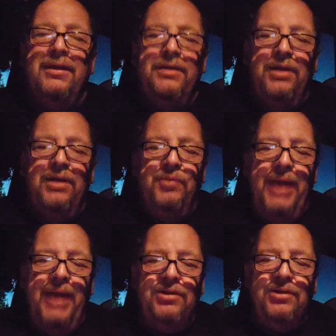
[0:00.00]
And we
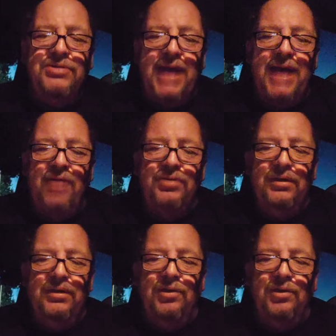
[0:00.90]
had those out
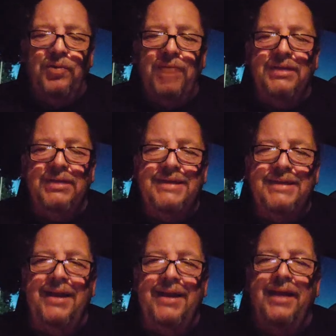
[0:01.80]
around the
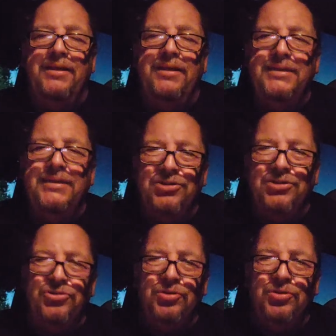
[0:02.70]
tent, and the
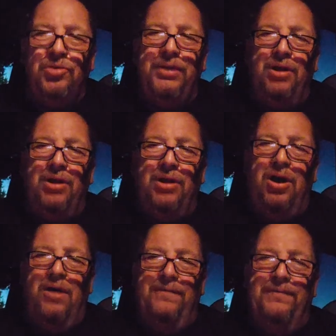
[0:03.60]
sensors are going
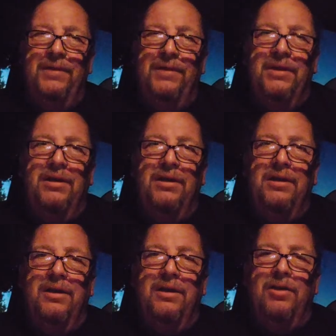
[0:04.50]
off
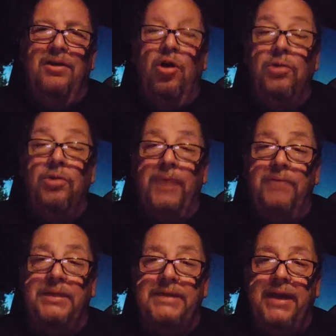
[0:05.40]
all around
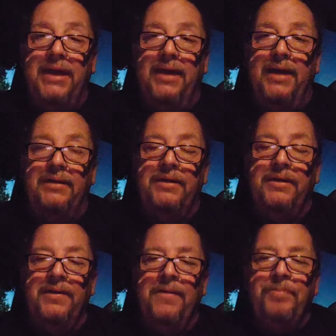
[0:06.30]
the tent.
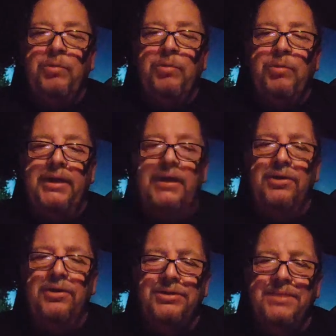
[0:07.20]
We could
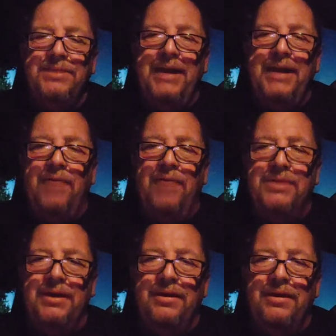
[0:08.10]
hear something out
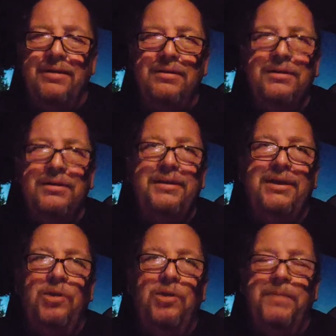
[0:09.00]
there.
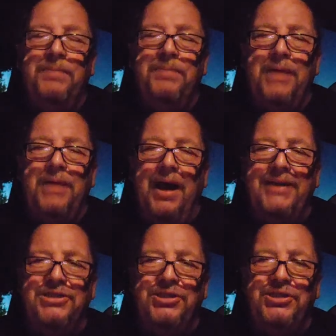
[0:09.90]
It opened up the
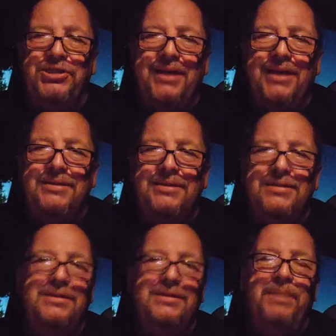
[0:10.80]
ice chest.
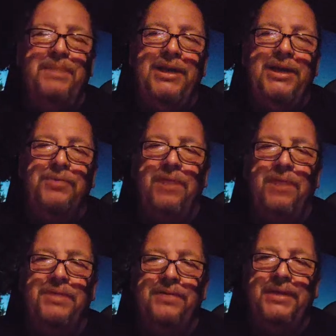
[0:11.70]
It played around
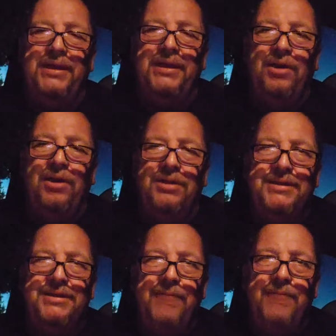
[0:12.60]
with everything on the
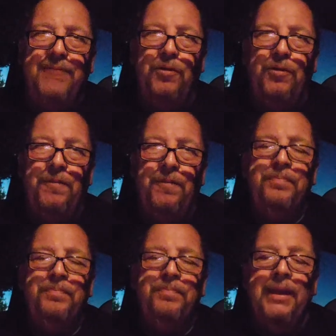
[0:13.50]
table.
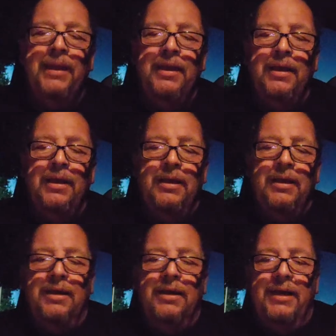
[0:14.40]

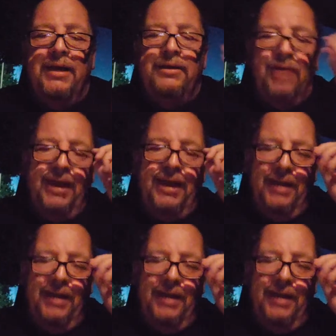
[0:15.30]
And I